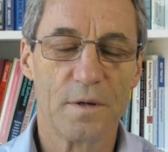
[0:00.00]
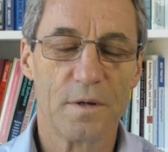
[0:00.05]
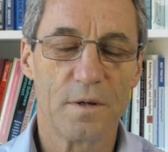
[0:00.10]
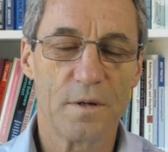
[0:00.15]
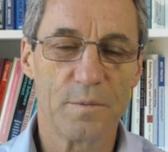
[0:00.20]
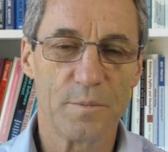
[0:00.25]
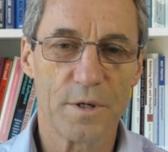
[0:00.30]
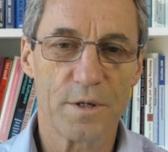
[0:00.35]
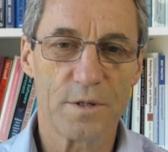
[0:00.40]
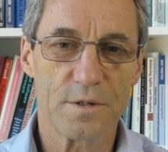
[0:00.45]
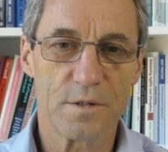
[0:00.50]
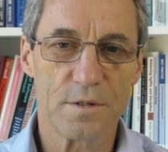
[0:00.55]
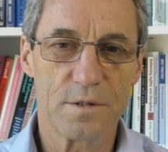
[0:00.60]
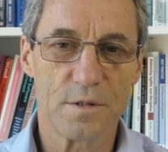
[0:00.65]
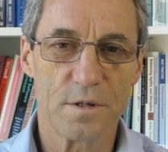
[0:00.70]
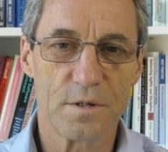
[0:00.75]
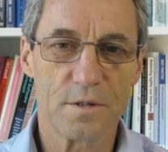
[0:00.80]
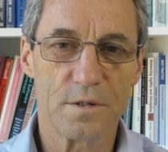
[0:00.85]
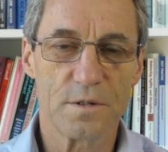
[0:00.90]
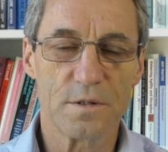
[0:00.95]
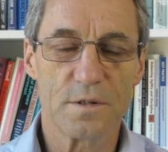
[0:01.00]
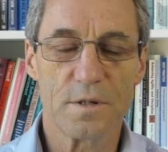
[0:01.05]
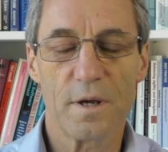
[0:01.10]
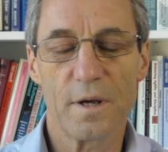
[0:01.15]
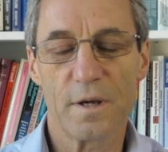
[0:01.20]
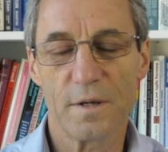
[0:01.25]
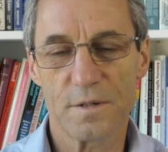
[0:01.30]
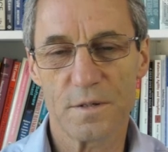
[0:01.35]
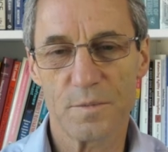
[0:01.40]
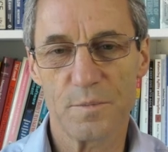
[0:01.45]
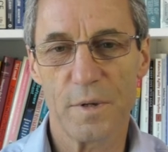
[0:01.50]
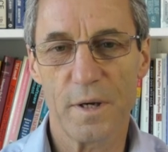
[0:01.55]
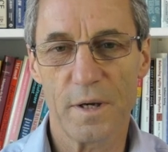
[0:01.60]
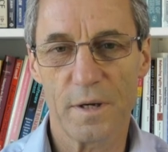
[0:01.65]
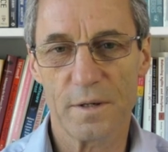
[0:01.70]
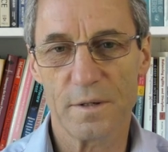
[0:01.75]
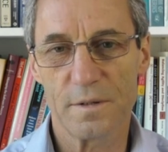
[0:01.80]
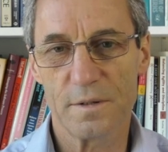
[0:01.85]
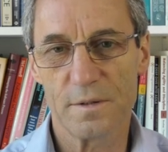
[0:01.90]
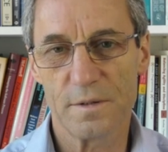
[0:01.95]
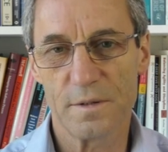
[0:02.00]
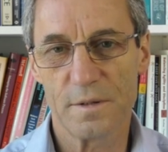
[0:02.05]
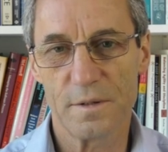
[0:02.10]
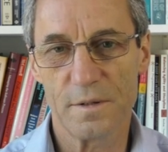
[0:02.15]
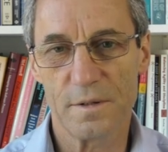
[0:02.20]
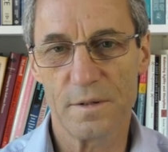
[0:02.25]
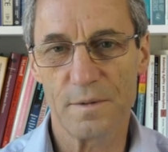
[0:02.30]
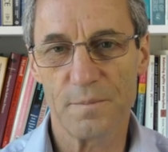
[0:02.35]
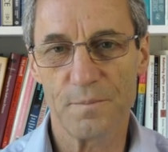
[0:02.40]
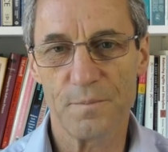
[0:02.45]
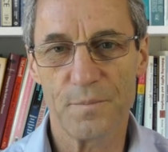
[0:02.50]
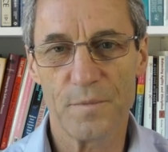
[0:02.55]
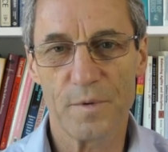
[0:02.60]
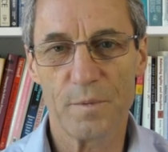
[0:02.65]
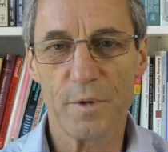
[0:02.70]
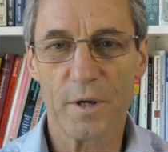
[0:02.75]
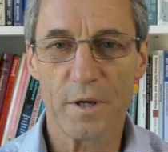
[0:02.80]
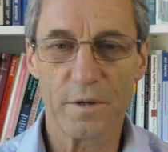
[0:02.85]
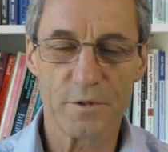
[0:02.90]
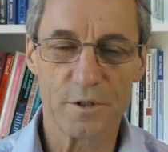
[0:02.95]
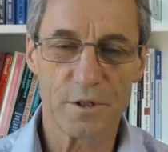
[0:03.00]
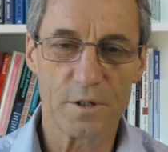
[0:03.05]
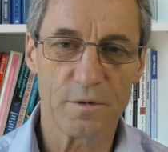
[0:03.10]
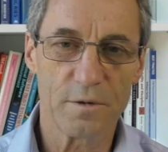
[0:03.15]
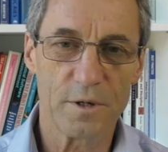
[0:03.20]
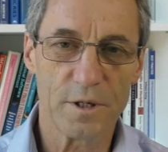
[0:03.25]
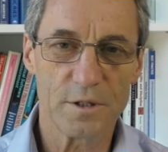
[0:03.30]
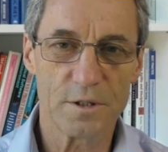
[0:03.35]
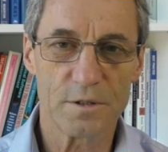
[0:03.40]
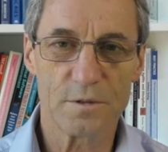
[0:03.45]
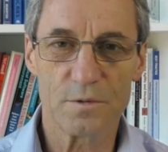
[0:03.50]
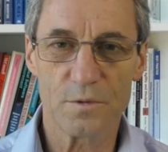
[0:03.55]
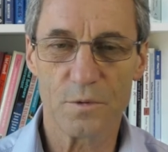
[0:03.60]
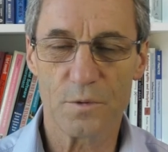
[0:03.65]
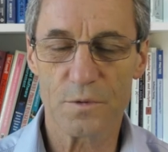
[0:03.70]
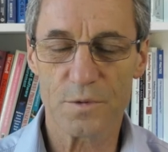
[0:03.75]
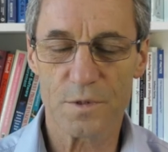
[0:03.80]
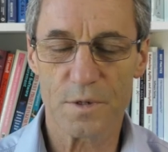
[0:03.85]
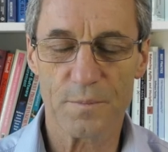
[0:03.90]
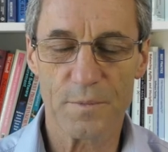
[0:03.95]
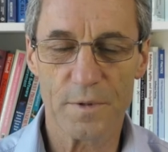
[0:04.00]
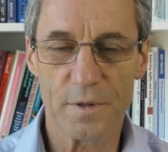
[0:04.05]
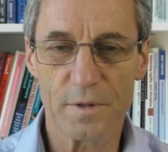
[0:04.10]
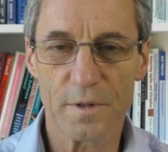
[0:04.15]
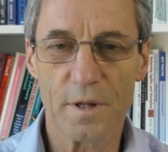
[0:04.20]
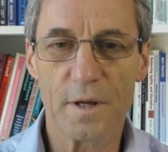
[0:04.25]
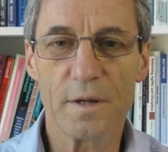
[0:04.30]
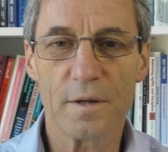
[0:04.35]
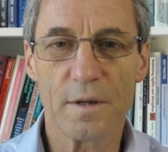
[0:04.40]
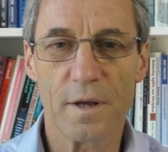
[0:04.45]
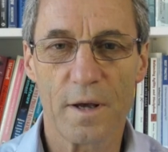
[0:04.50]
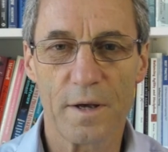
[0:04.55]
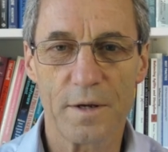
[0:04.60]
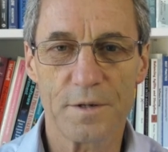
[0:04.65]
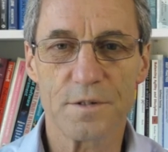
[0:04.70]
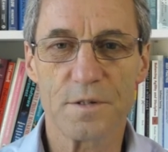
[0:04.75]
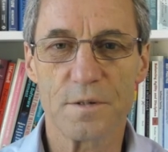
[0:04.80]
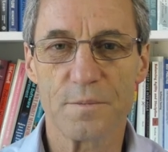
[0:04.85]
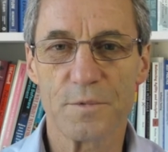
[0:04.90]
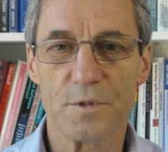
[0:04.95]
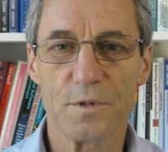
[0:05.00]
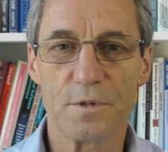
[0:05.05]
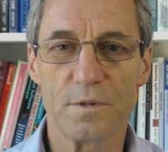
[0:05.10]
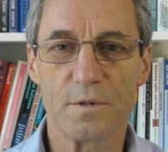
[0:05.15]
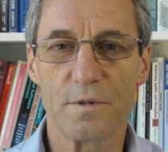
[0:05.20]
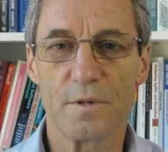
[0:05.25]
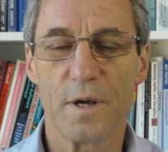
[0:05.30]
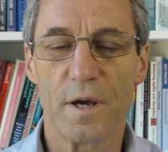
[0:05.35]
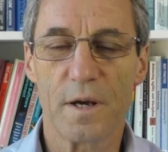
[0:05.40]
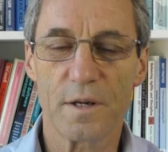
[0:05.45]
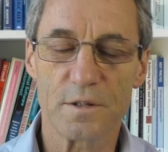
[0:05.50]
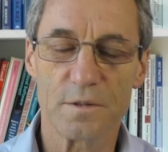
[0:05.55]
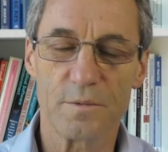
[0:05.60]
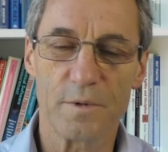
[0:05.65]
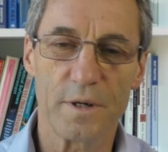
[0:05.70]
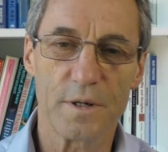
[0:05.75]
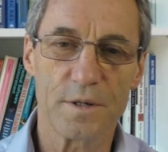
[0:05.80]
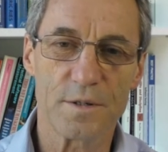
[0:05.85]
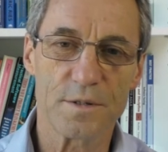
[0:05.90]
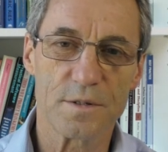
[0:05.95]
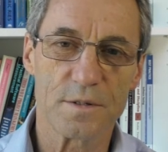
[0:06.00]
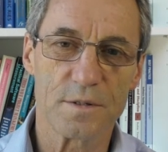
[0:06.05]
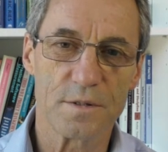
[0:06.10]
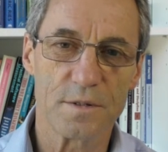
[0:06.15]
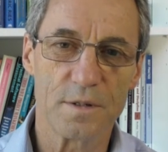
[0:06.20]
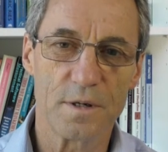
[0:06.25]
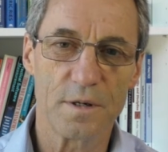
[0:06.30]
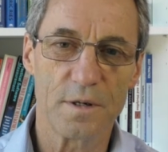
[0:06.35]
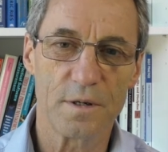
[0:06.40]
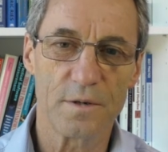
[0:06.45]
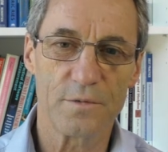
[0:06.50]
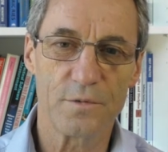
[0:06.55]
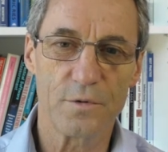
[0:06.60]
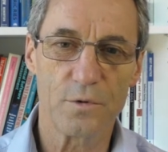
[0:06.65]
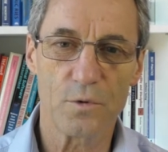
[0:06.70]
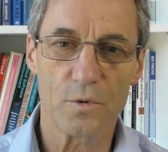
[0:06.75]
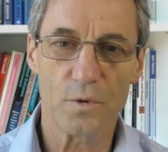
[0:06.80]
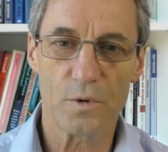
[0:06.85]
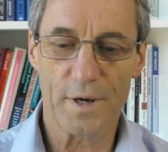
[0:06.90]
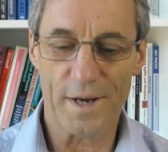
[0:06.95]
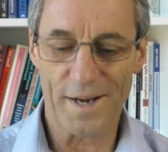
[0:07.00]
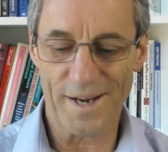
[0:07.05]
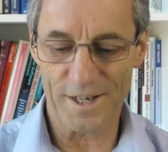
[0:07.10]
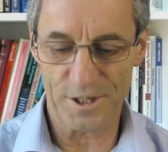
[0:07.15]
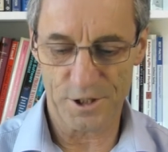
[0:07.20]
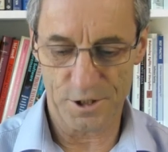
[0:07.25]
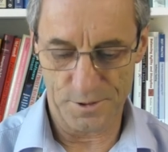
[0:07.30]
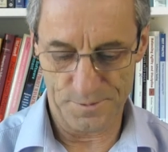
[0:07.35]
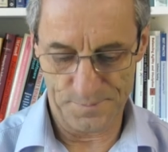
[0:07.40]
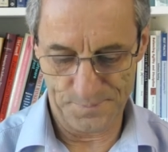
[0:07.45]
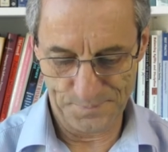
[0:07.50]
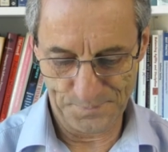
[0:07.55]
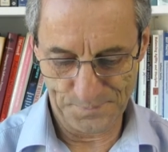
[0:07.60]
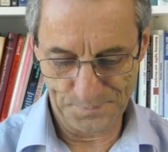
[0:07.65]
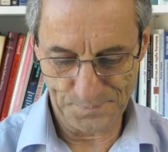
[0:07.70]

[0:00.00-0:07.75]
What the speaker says: It makes decisions, hands them back. The behavior generation or something then hands them to the actuators for action.